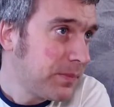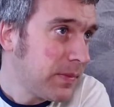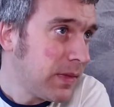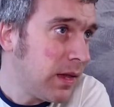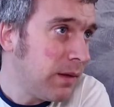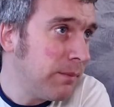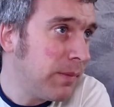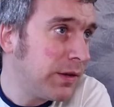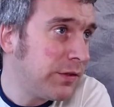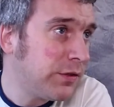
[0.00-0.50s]

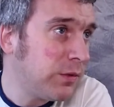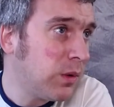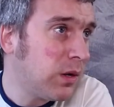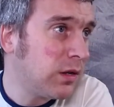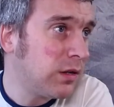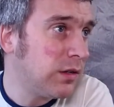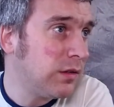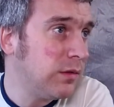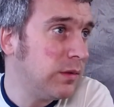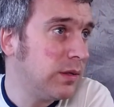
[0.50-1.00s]

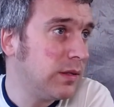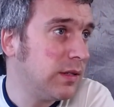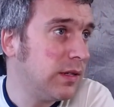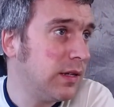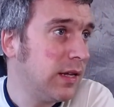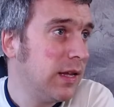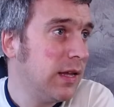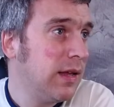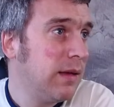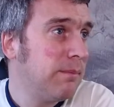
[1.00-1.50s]
Masuaku
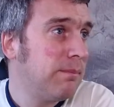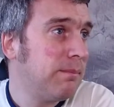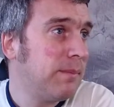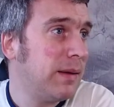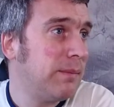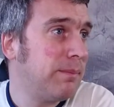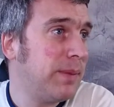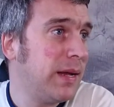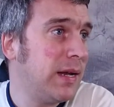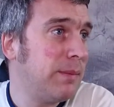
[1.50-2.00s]

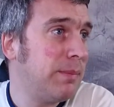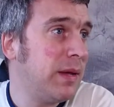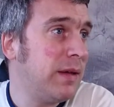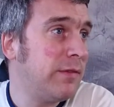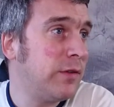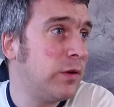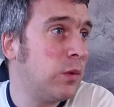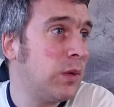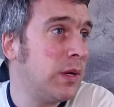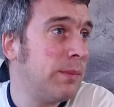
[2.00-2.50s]
being a bit of a
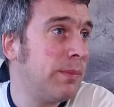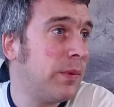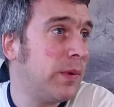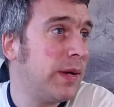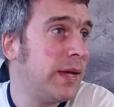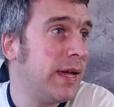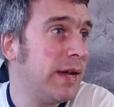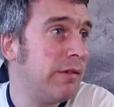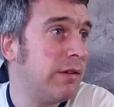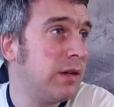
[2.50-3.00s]
naughty boy
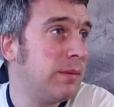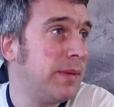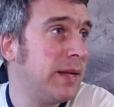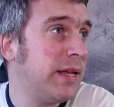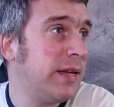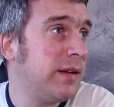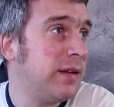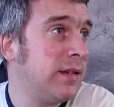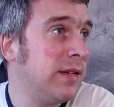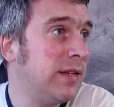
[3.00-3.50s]
here at the
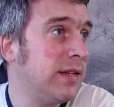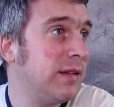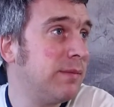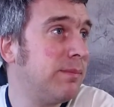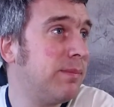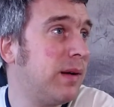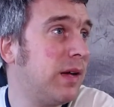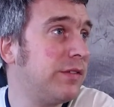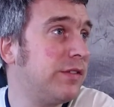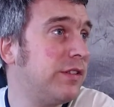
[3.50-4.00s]
minute.
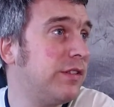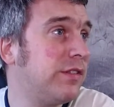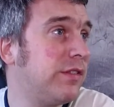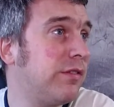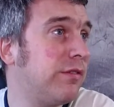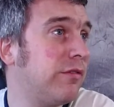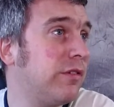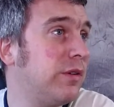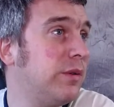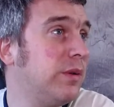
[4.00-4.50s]
Passes
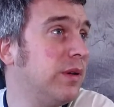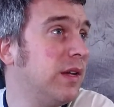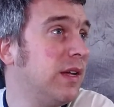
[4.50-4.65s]
through.